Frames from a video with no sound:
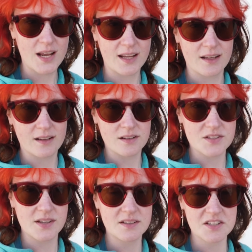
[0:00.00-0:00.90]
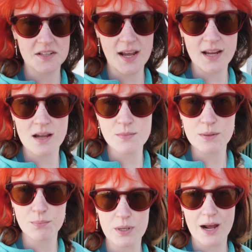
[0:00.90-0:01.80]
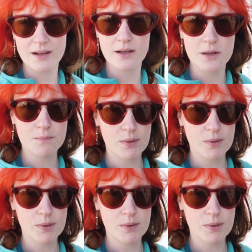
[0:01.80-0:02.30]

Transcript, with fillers: And today I'm in Praia